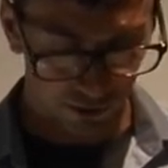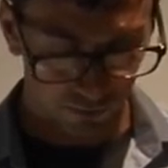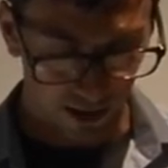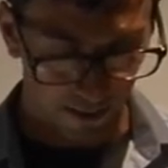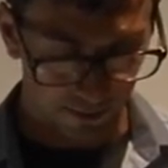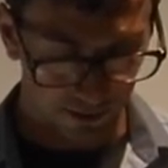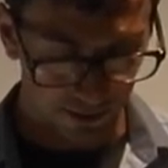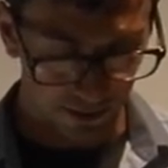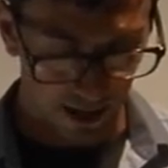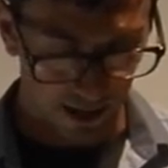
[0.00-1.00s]
So what
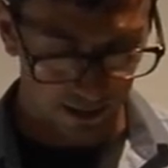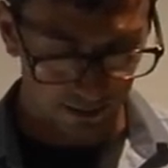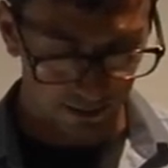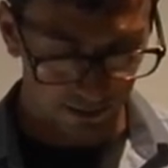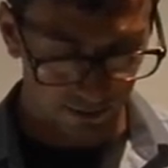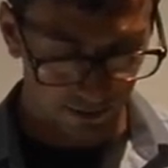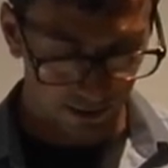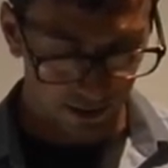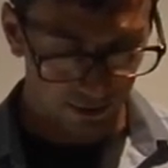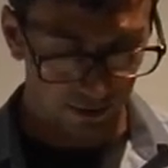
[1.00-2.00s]
happens as
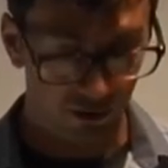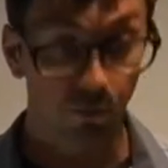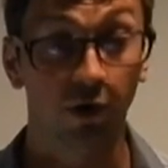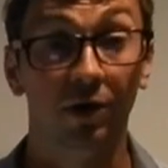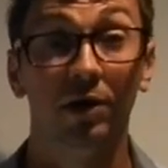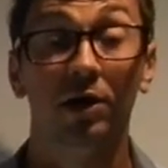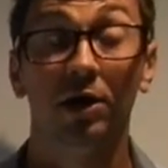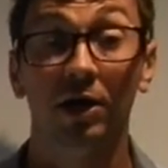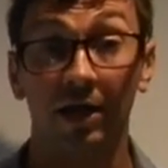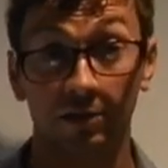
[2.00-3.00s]
this one
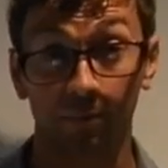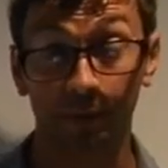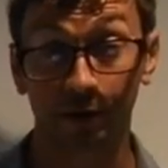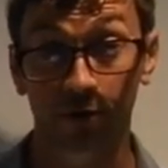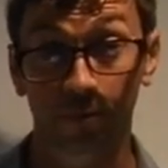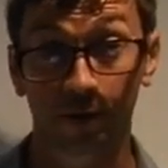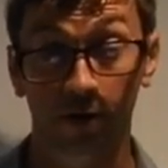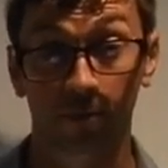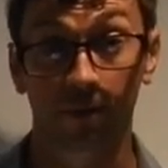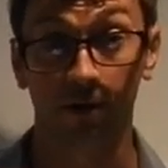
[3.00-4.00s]
gets bigger and
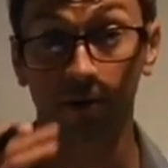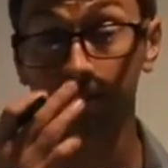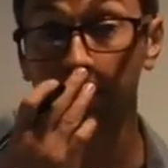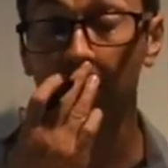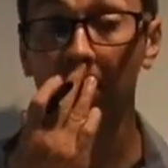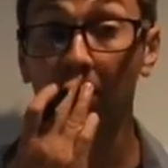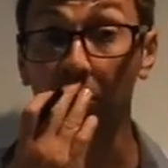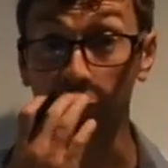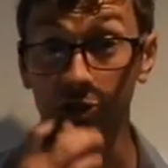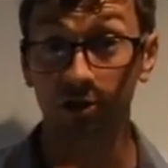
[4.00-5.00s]
bigger and bigger?
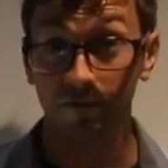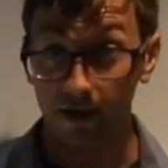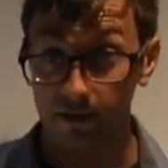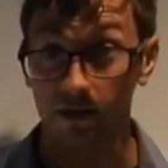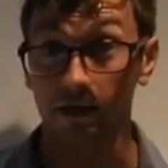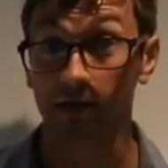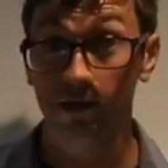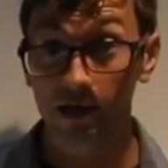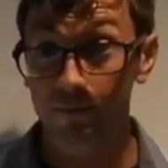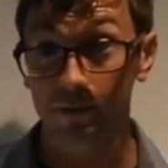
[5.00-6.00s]
Well, g of x is going to
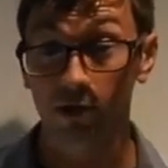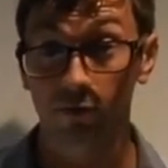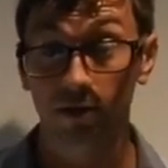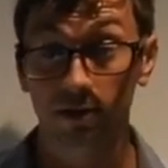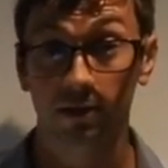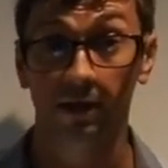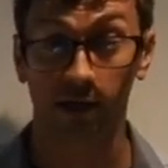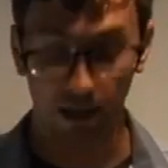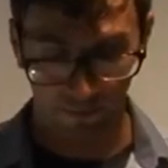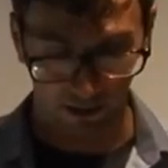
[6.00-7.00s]
keep increasing
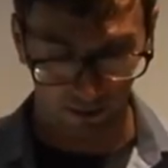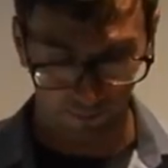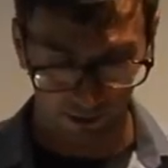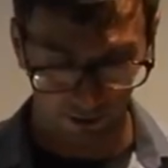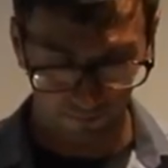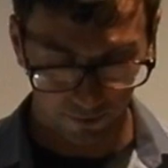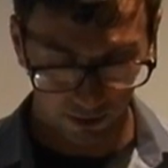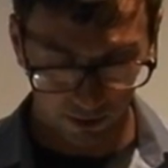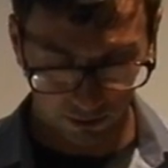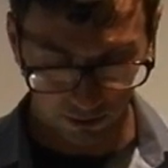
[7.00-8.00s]
and keep getting bigger.
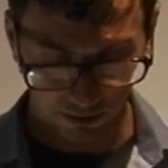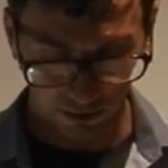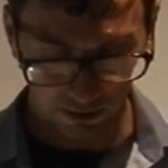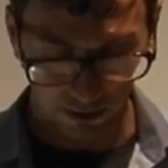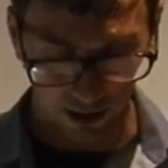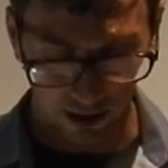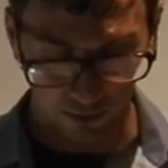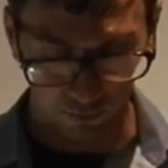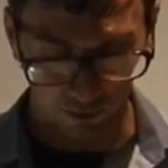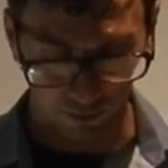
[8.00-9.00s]
So this
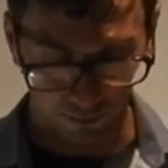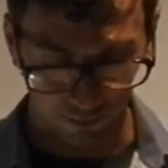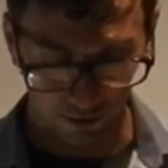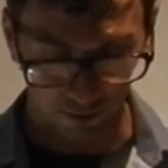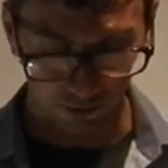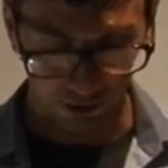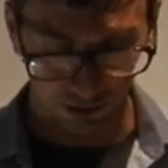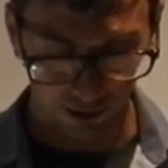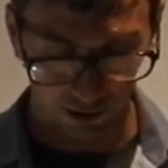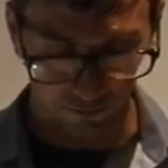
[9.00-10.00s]
guy will
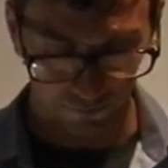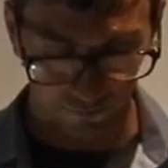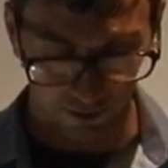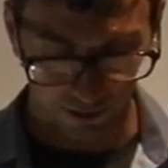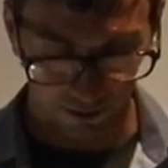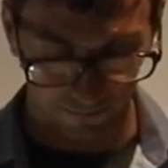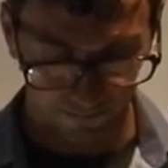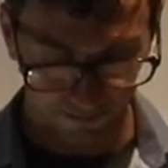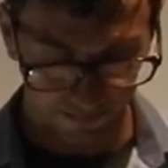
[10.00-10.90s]
approach infinity.